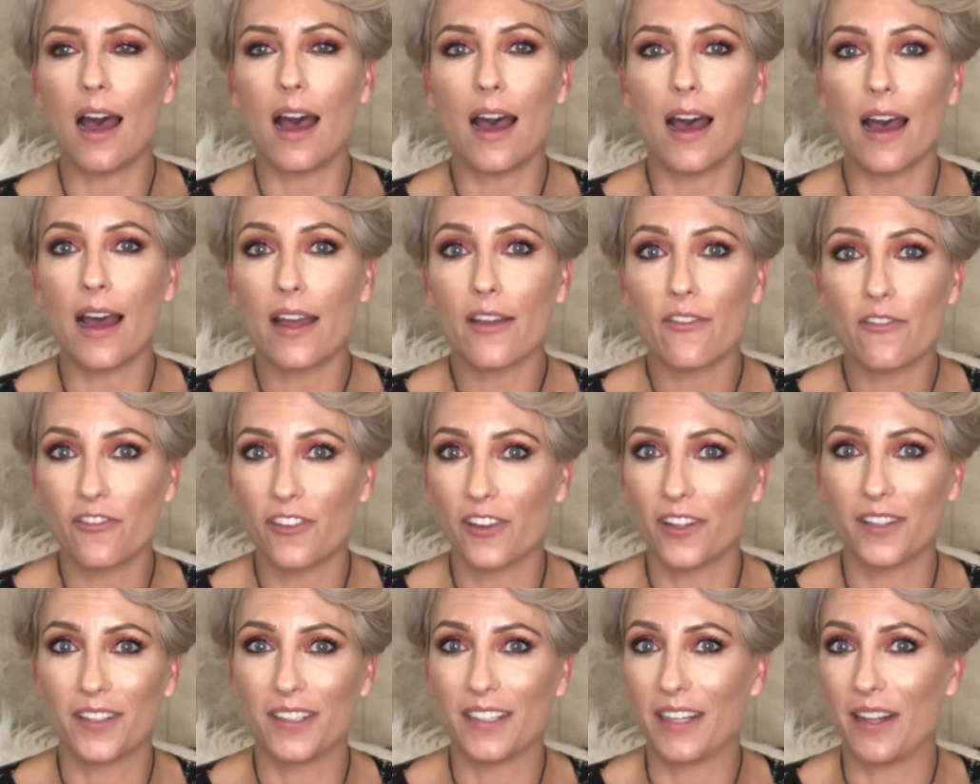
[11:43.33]
I
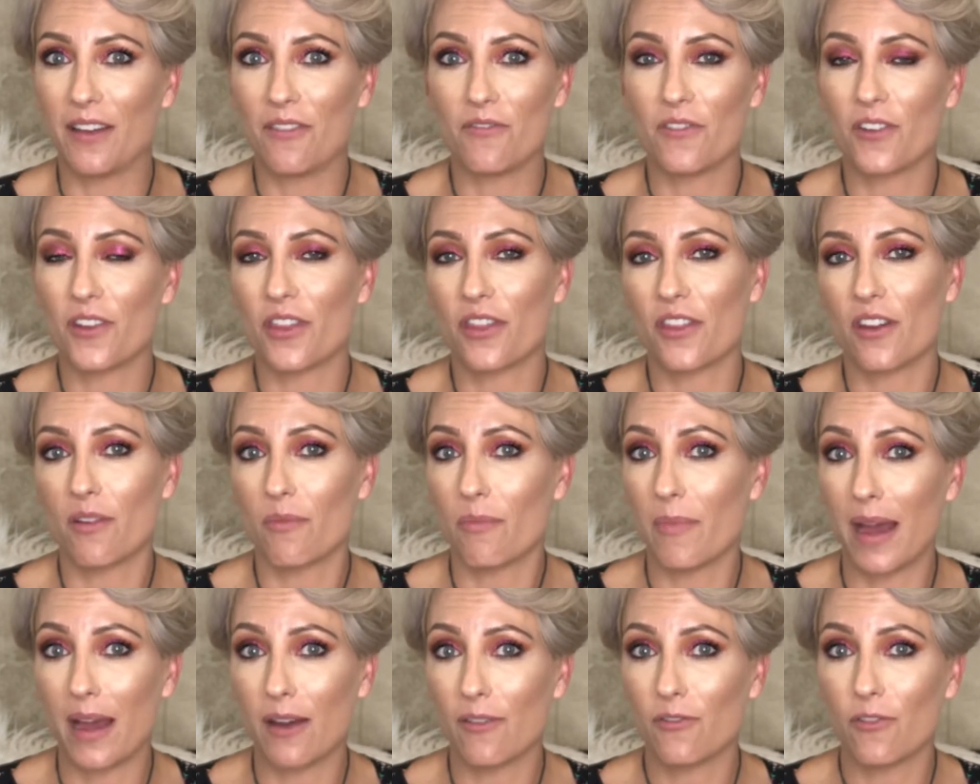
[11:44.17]
fell in love with their
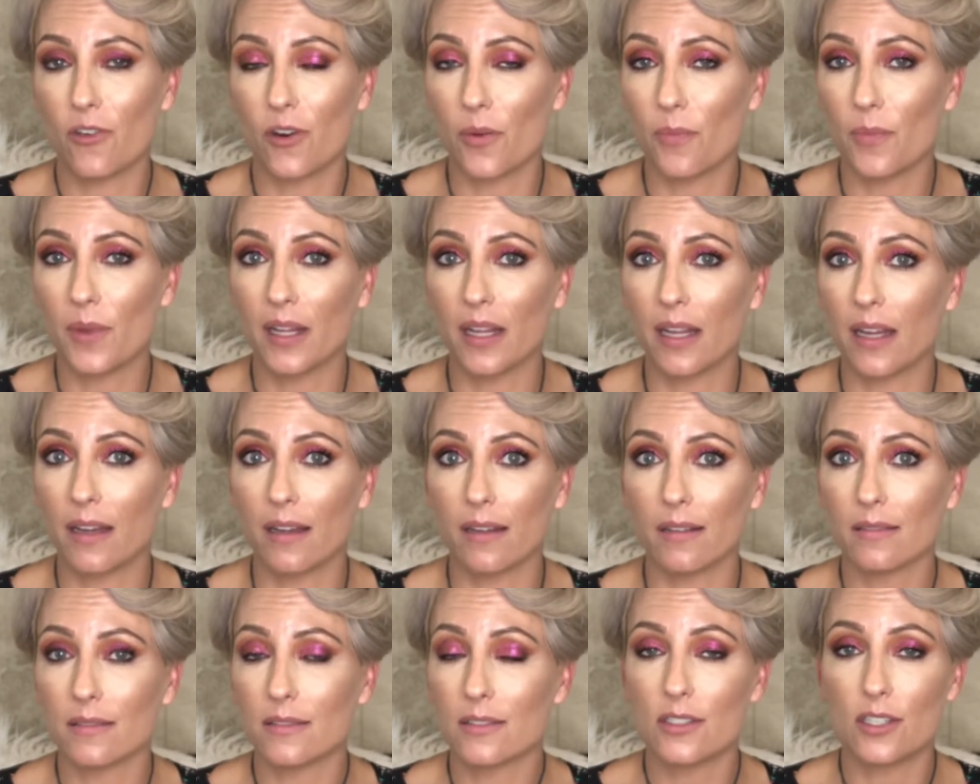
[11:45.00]
matte
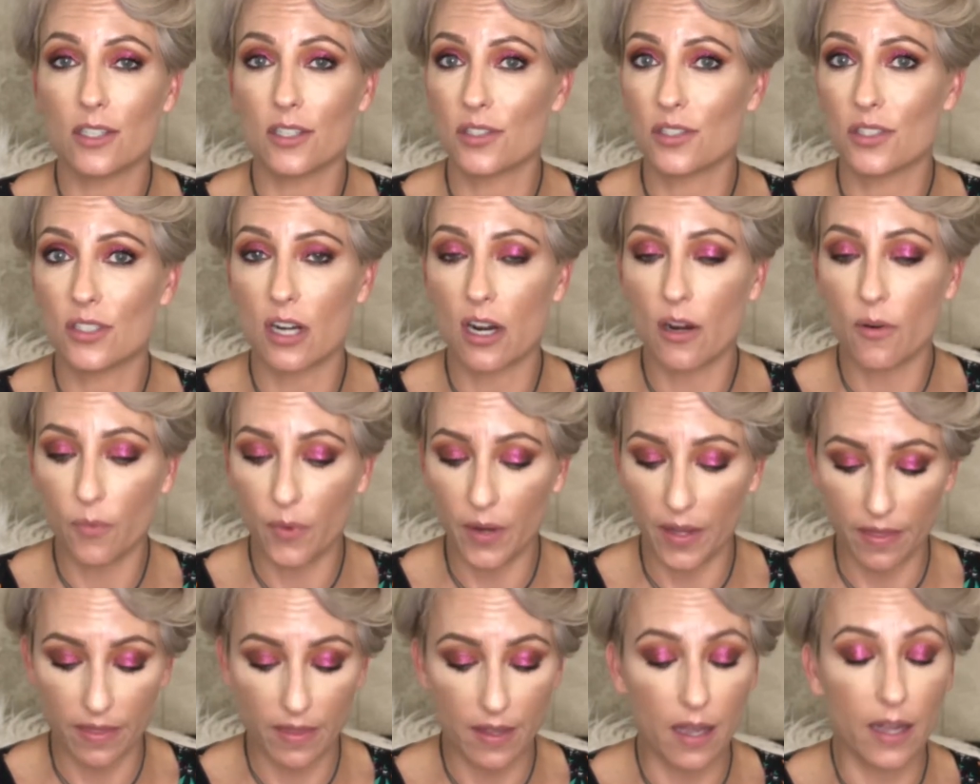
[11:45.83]
formula to start
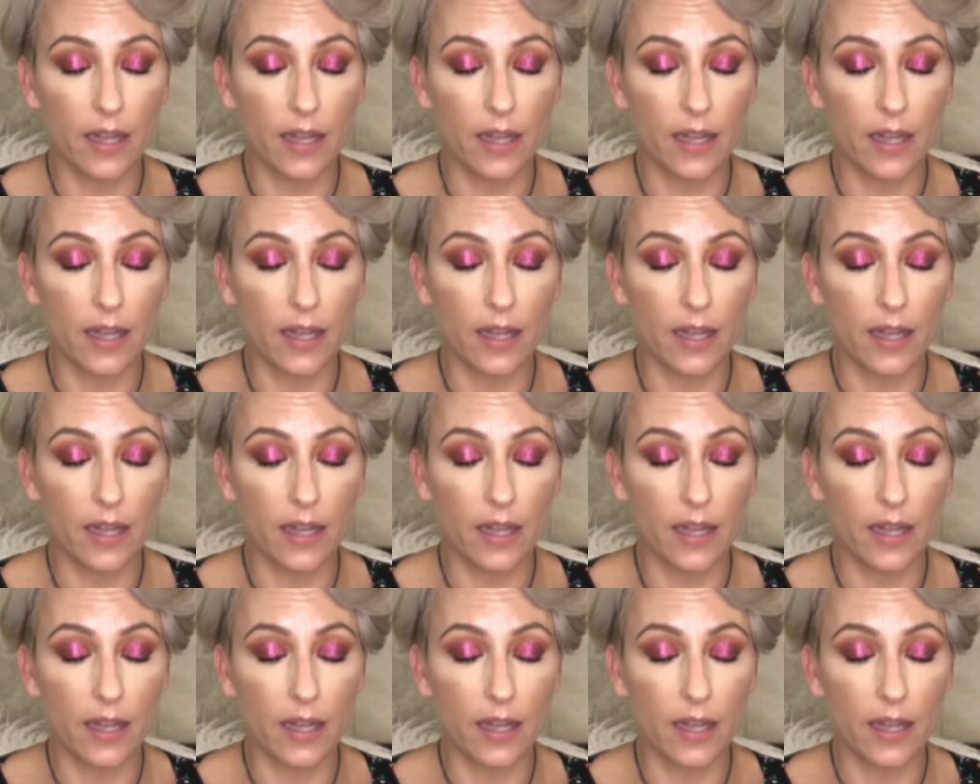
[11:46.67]
with.